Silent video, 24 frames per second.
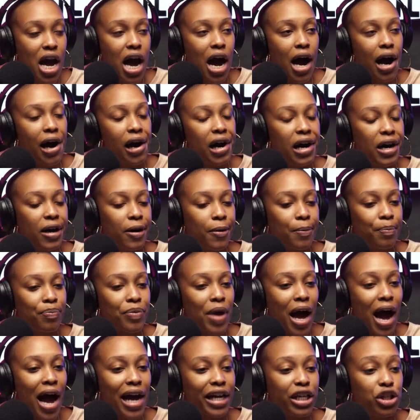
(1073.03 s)

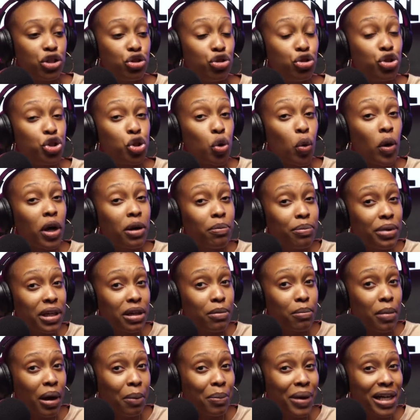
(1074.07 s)
I enjoy being
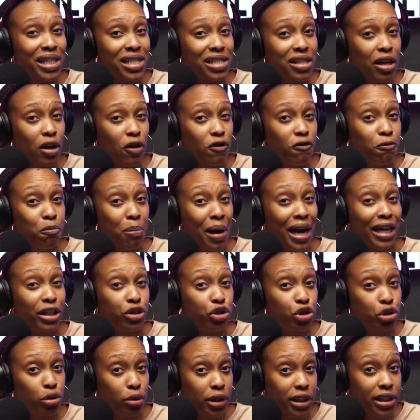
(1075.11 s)
by myself by
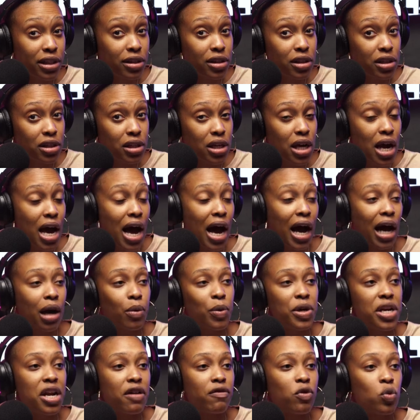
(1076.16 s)
choice. I would
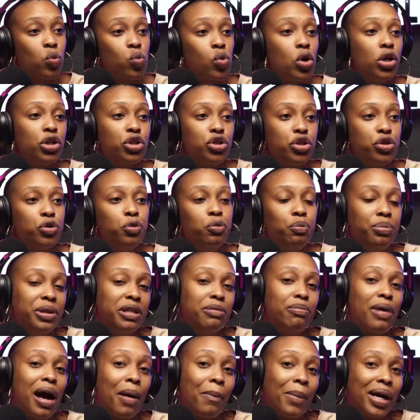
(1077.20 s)
never want to be
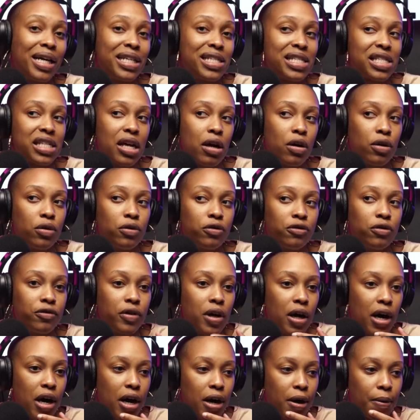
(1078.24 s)
by myself
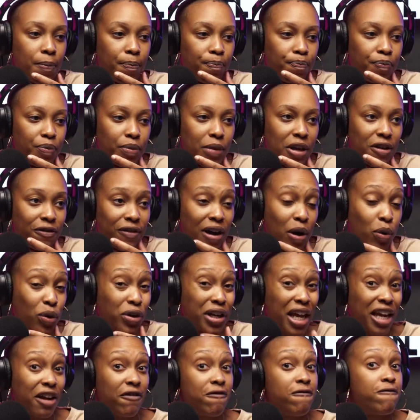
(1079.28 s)
if I were
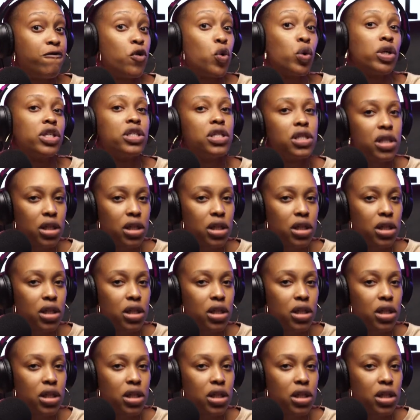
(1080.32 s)
like forced